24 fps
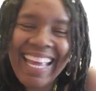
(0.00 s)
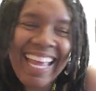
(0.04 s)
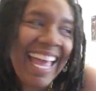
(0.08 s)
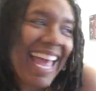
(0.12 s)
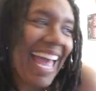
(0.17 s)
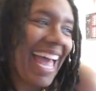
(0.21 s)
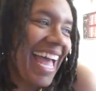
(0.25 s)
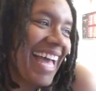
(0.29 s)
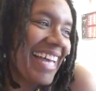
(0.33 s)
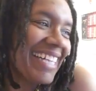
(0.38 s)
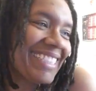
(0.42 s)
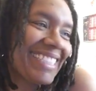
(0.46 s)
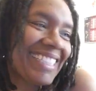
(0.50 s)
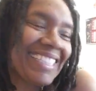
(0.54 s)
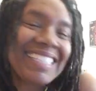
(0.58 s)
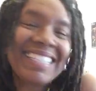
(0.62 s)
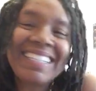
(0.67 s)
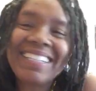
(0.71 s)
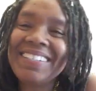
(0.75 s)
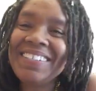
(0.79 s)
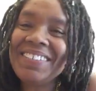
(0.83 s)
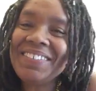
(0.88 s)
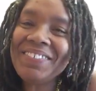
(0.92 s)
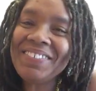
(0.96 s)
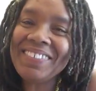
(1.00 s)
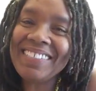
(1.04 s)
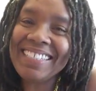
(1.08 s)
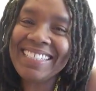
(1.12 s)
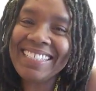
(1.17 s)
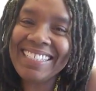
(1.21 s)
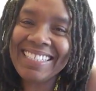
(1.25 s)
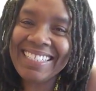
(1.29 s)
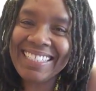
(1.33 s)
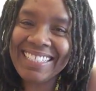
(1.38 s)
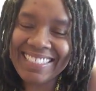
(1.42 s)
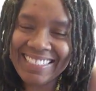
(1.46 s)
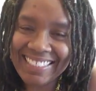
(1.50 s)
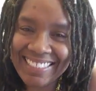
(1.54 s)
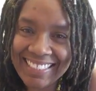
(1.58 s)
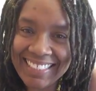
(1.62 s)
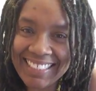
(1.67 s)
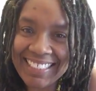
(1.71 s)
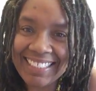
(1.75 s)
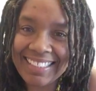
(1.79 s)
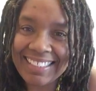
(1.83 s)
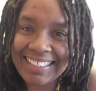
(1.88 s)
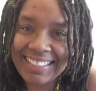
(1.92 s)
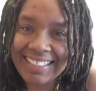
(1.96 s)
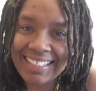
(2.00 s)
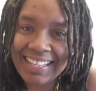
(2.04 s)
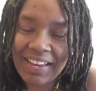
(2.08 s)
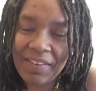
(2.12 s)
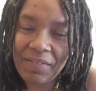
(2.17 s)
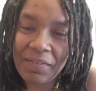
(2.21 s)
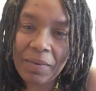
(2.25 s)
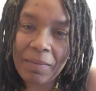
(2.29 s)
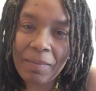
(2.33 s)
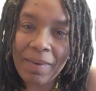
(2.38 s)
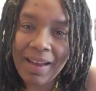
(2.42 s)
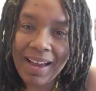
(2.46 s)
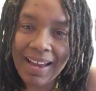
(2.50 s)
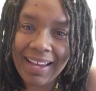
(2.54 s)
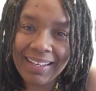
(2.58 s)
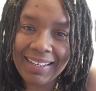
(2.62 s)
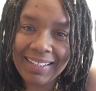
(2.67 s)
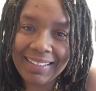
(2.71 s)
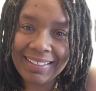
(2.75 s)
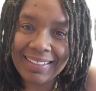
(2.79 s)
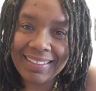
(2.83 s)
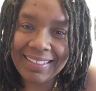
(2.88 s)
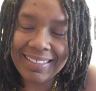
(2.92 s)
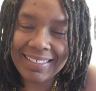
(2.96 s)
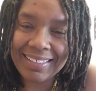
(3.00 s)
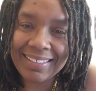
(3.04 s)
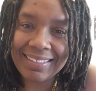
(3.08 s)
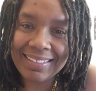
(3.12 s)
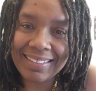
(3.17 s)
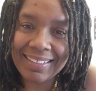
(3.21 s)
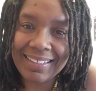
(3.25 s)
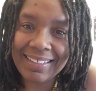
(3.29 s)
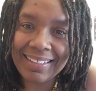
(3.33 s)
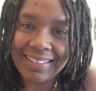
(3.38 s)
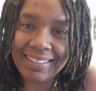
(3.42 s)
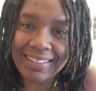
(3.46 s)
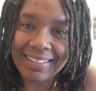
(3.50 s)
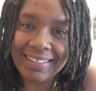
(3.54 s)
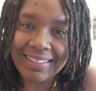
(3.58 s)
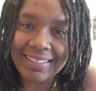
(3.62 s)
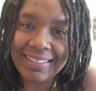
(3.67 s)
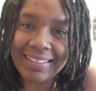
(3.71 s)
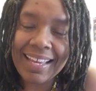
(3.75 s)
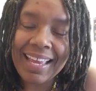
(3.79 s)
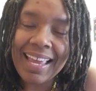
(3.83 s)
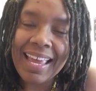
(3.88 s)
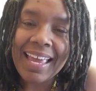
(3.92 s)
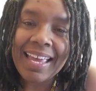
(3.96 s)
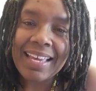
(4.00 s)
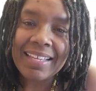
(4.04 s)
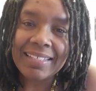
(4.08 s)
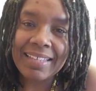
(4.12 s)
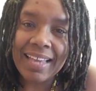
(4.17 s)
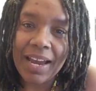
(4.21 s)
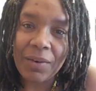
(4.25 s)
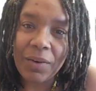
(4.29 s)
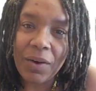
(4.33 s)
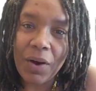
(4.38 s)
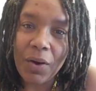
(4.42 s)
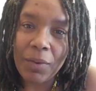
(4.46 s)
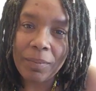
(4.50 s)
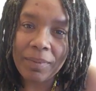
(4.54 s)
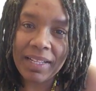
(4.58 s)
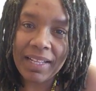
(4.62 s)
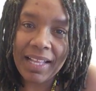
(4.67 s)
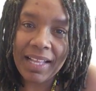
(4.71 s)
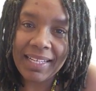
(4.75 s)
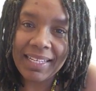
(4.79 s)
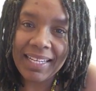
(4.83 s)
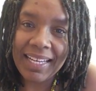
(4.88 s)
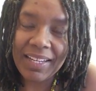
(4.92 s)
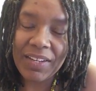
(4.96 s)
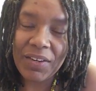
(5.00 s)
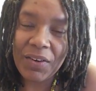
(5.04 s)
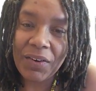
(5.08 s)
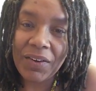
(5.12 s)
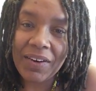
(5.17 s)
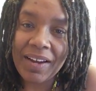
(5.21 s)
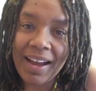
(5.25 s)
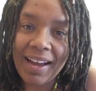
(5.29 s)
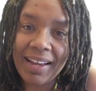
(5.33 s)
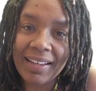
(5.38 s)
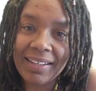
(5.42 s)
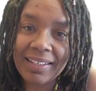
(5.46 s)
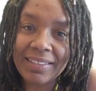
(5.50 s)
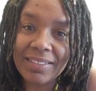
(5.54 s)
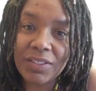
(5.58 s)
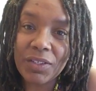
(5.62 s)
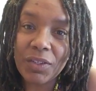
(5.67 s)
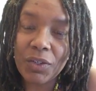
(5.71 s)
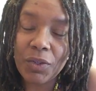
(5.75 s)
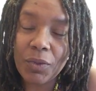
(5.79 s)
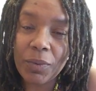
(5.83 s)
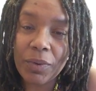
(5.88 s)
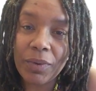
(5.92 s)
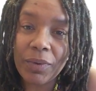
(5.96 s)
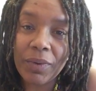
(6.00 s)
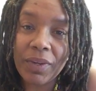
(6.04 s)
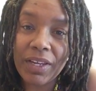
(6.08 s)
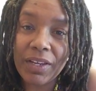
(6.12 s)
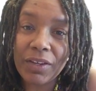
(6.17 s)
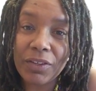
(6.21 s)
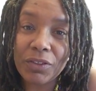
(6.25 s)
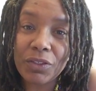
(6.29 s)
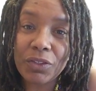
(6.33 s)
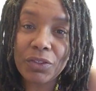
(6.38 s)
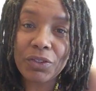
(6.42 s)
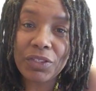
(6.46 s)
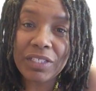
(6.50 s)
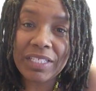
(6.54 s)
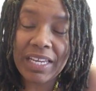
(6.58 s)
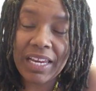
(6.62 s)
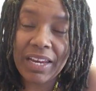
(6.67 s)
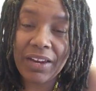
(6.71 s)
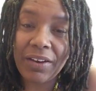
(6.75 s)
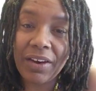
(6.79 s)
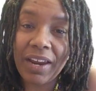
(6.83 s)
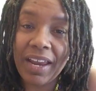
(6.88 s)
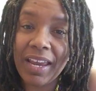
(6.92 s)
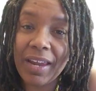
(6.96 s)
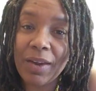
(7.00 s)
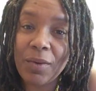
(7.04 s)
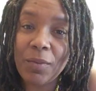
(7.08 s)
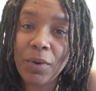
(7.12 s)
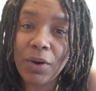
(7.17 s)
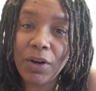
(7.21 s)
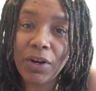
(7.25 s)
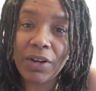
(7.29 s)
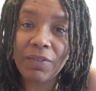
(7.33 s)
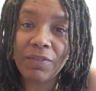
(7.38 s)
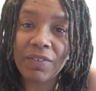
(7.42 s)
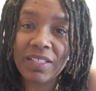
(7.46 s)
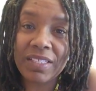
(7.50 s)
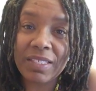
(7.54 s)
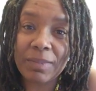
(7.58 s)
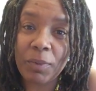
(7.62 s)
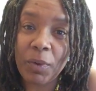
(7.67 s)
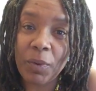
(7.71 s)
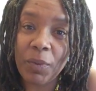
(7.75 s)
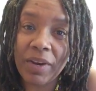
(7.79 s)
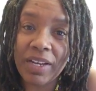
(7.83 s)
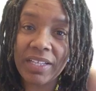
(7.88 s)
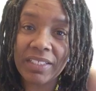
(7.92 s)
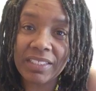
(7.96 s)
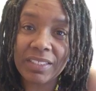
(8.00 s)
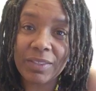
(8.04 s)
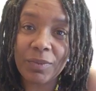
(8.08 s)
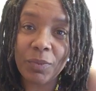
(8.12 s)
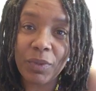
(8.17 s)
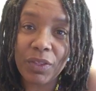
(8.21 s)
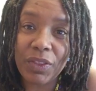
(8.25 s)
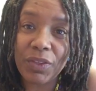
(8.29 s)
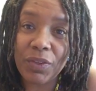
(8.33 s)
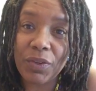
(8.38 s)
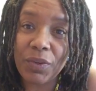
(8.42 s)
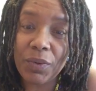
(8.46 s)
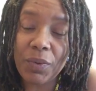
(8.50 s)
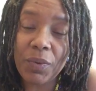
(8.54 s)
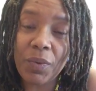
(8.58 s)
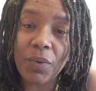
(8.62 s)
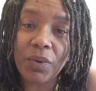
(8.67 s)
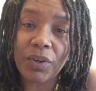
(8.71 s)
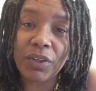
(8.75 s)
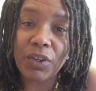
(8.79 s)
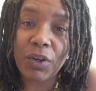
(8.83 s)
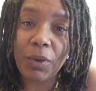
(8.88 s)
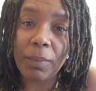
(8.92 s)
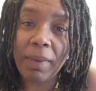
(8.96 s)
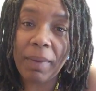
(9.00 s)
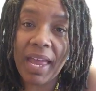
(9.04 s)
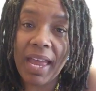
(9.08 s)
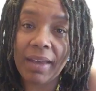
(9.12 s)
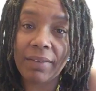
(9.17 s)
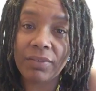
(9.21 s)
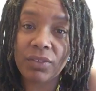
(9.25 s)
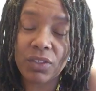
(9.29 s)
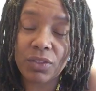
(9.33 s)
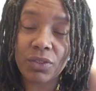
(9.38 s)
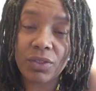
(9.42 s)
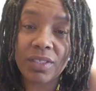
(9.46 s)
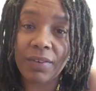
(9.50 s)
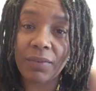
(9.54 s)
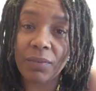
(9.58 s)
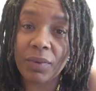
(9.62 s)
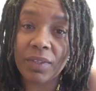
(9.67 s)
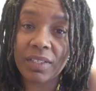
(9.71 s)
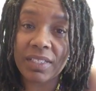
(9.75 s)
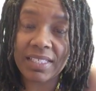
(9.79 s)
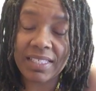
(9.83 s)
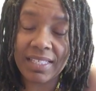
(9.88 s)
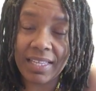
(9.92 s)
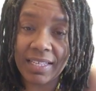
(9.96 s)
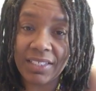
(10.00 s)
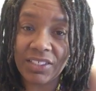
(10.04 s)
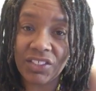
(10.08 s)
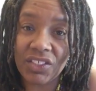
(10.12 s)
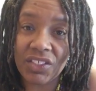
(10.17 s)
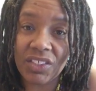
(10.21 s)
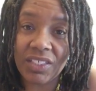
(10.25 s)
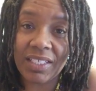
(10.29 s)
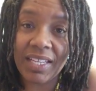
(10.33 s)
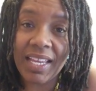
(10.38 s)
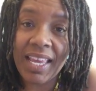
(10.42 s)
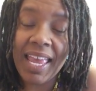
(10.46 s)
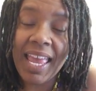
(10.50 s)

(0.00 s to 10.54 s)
How's it going? Good to see everybody. This is Tyra Omilade, your goddess guru, here to share a word of inspiration with you on your path to self-realization